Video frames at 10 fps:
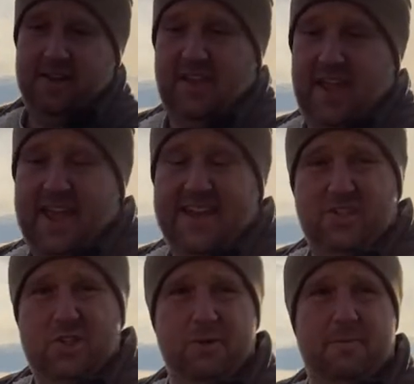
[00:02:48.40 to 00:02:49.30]
they
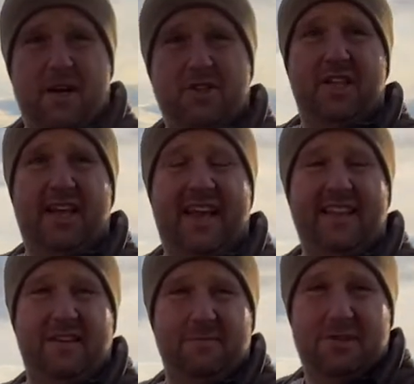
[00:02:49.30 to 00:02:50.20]
ate too much, they
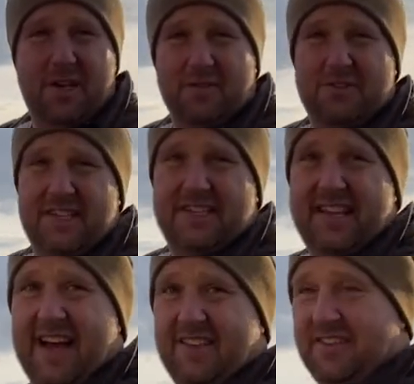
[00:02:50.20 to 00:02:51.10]
ate themselves to
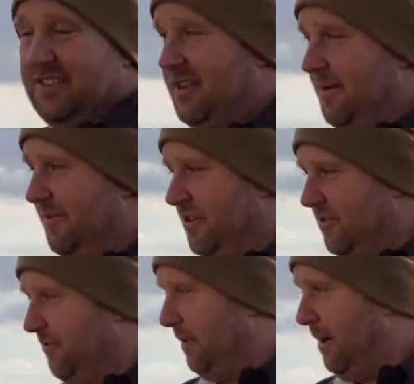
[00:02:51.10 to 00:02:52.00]
death. And some of
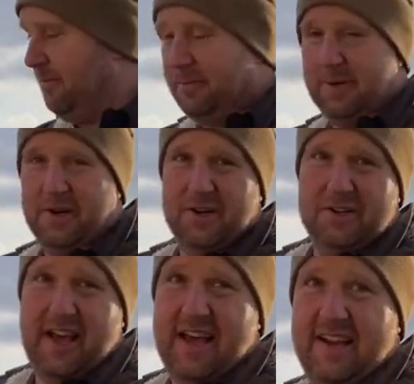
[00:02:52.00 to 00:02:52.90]
you have probably
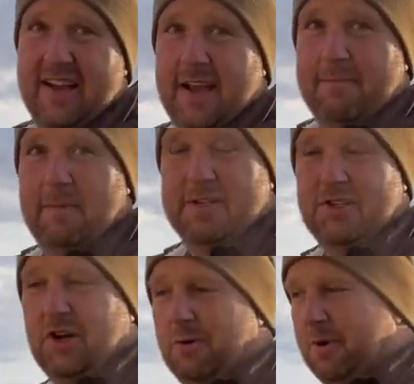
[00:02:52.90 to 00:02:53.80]
heard that
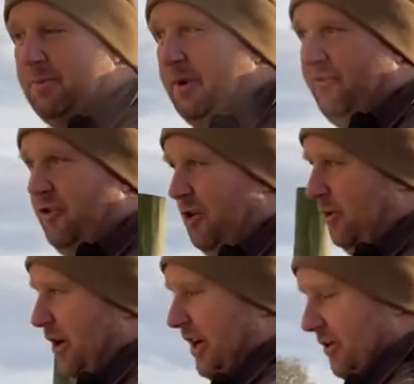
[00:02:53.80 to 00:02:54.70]
misnomer before,
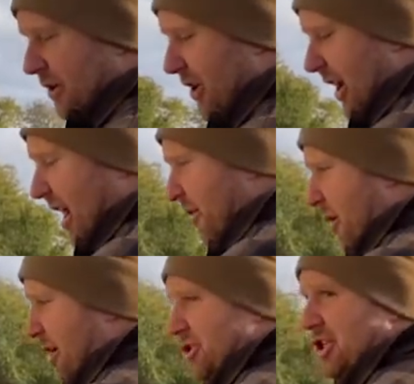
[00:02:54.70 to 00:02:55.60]
where you really got to
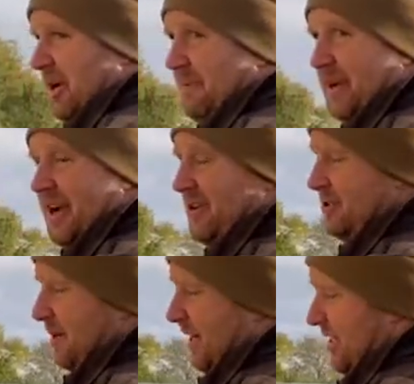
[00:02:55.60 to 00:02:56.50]
watch sheep and
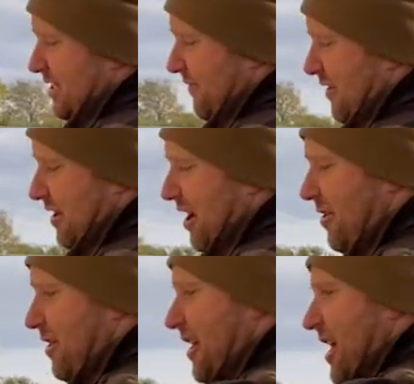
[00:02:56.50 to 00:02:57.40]
goats, because if you
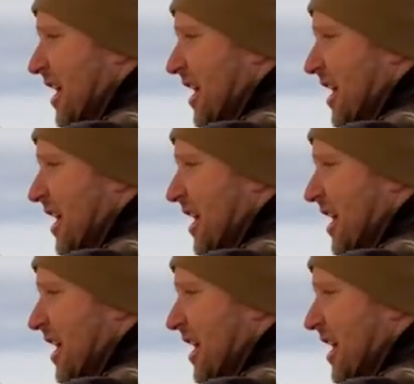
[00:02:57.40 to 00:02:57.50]
don't,